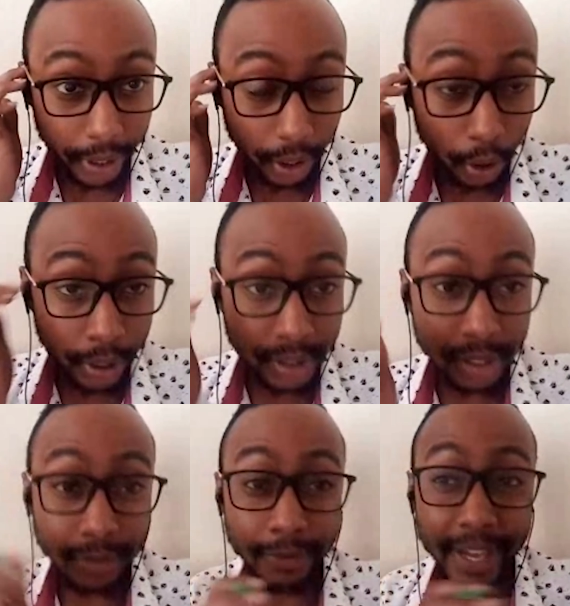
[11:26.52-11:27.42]
or it
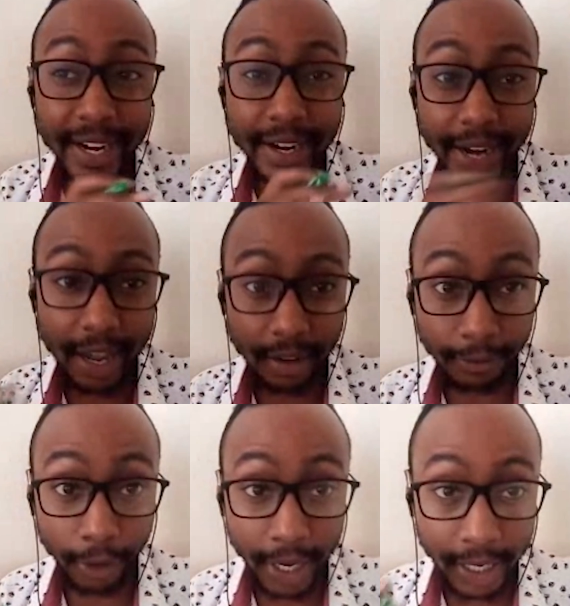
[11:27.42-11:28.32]
is very rare
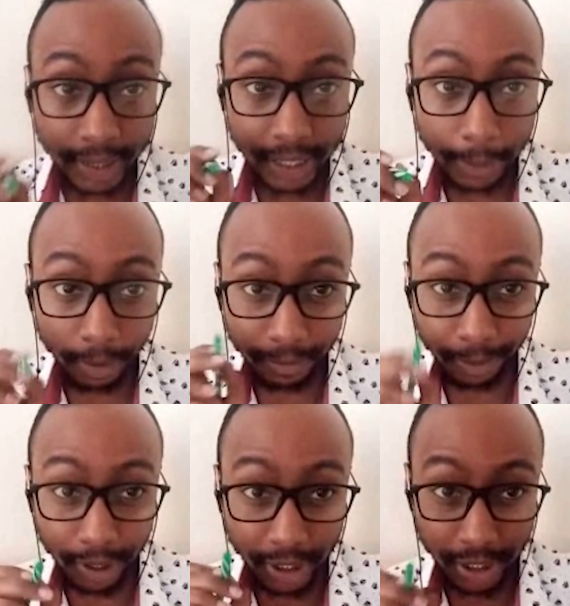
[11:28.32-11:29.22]
for any type of
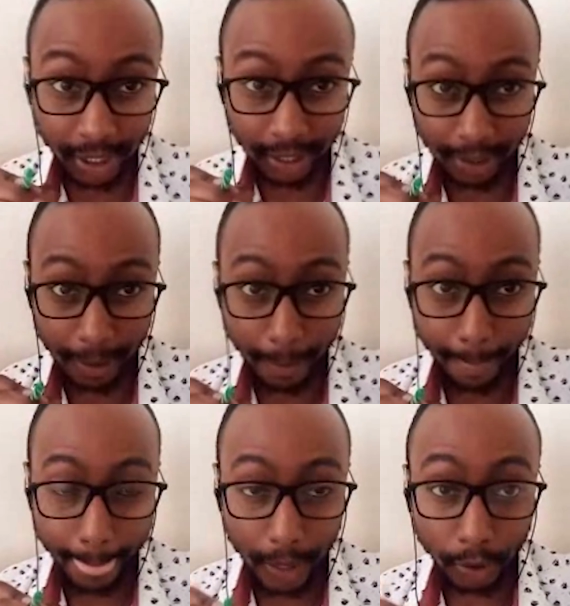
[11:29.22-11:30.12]
politician
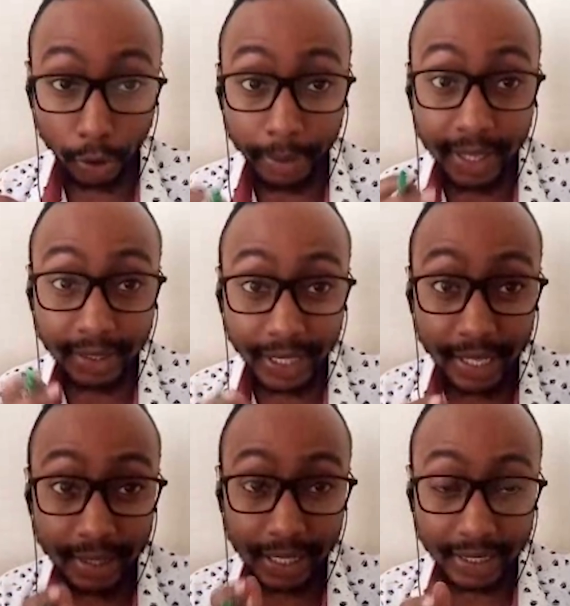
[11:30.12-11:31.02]
to
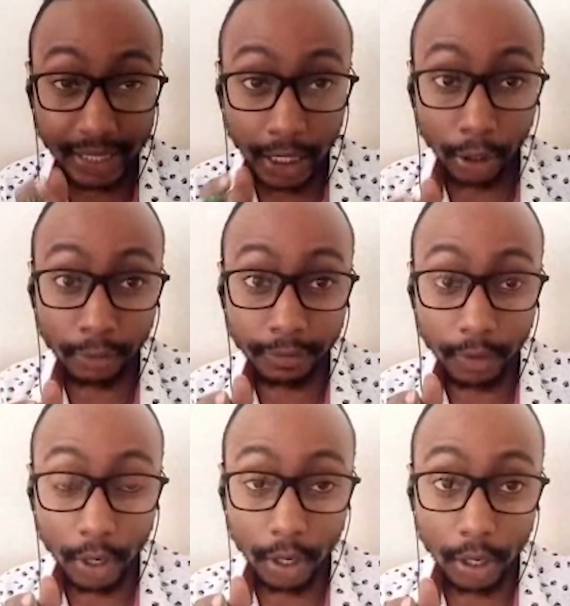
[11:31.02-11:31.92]
maintain that kind of
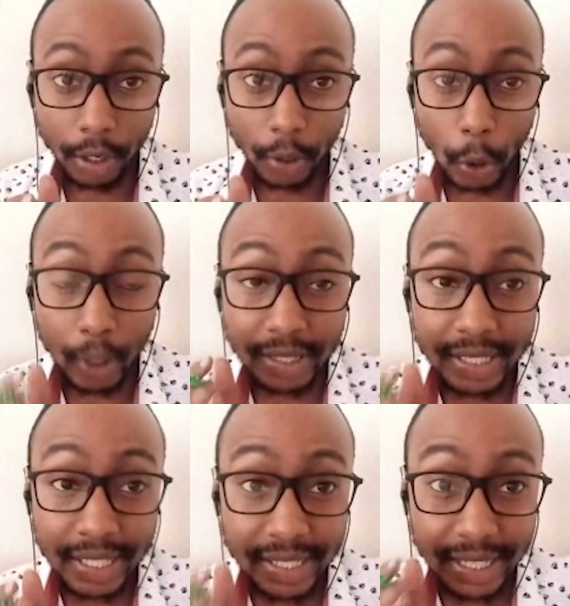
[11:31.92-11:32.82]

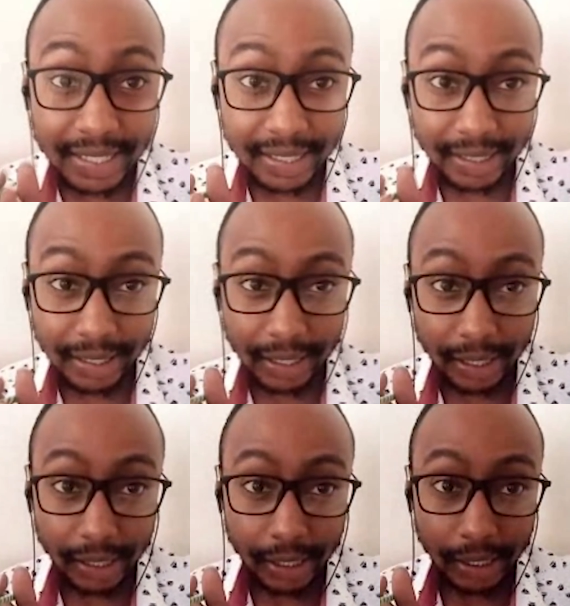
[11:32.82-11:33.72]
consistency
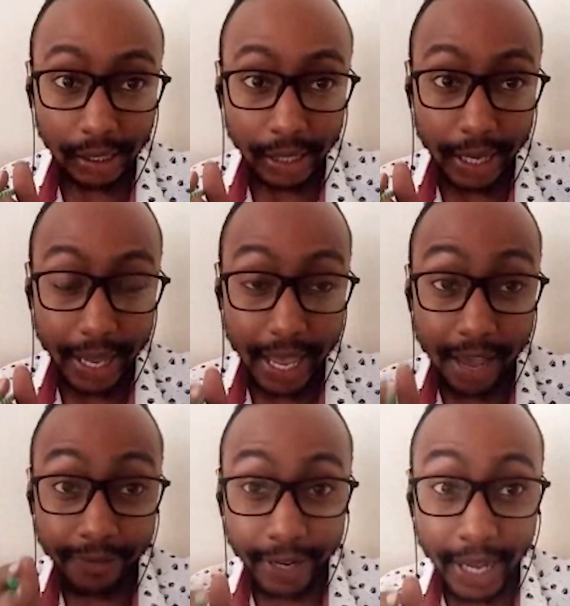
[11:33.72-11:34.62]

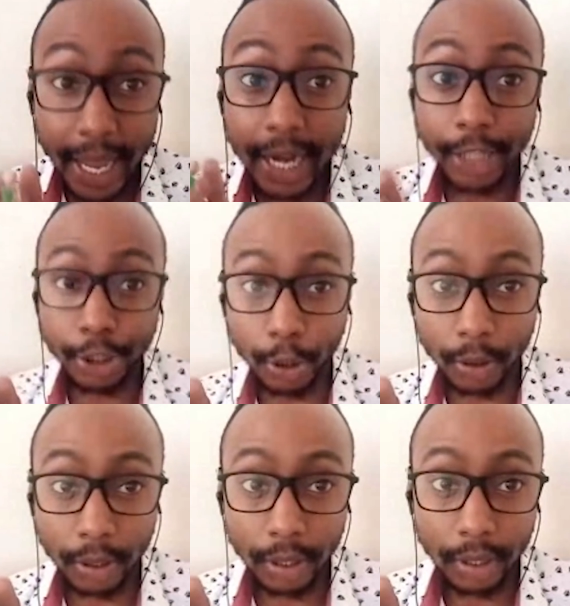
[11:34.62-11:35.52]
every election